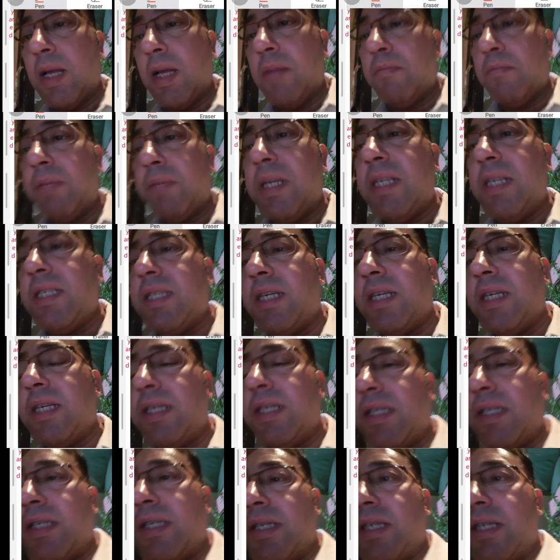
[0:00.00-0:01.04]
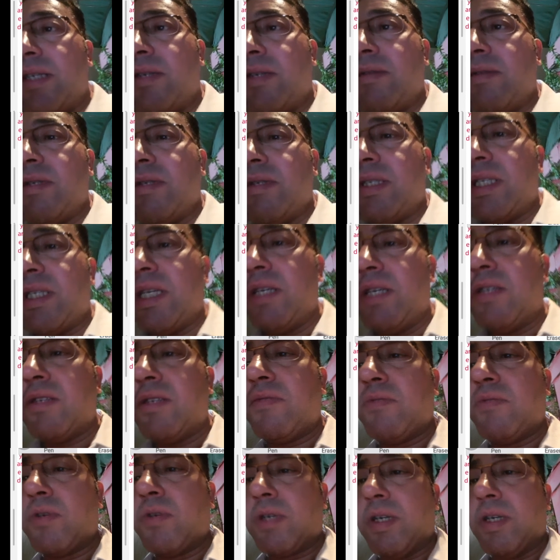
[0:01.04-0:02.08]
Please here search
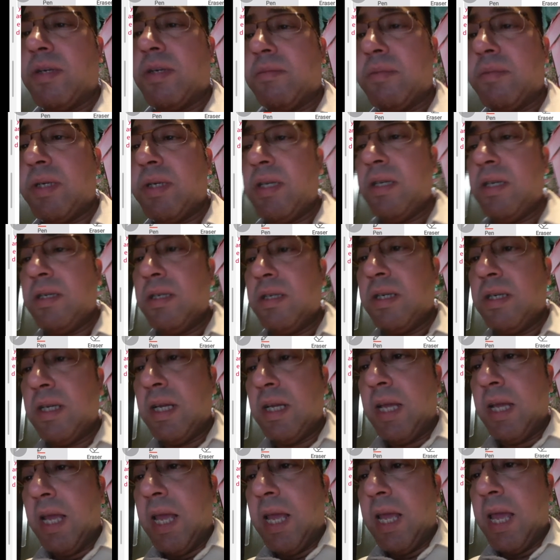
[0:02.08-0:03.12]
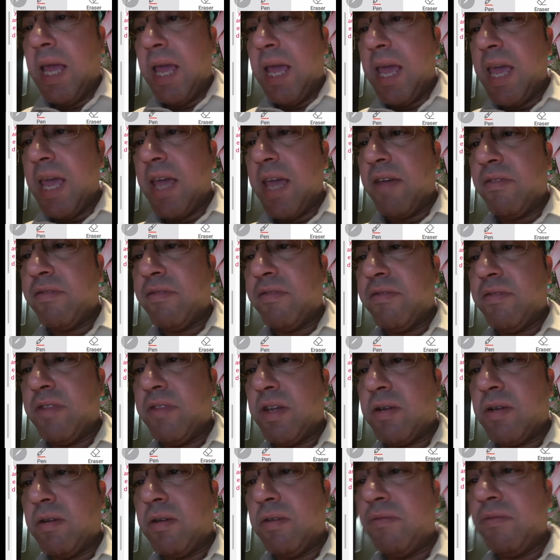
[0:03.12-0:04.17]
for a number half the
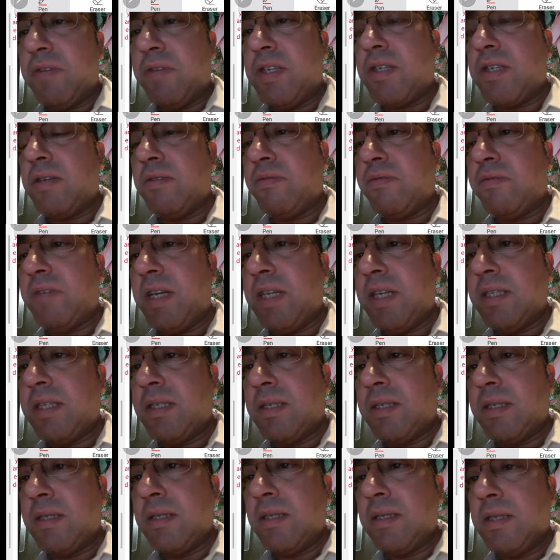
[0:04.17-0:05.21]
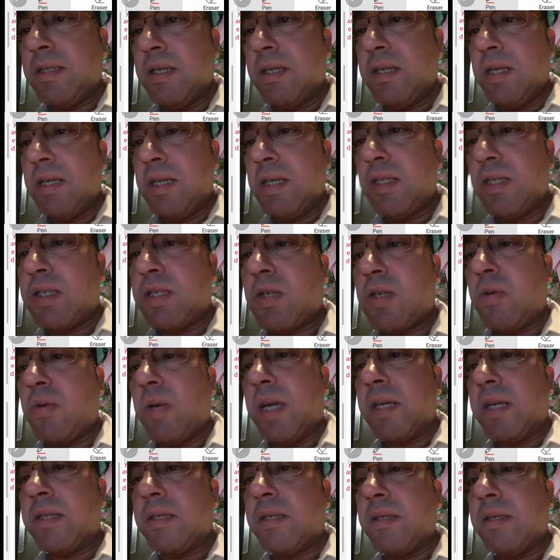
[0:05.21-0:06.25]
coefficient of x
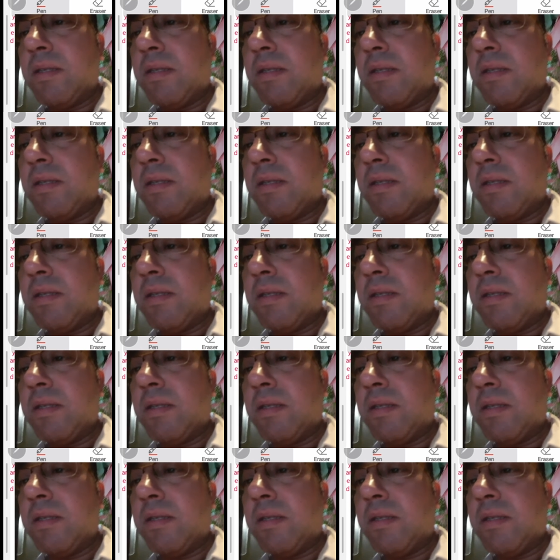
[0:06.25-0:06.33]
squared.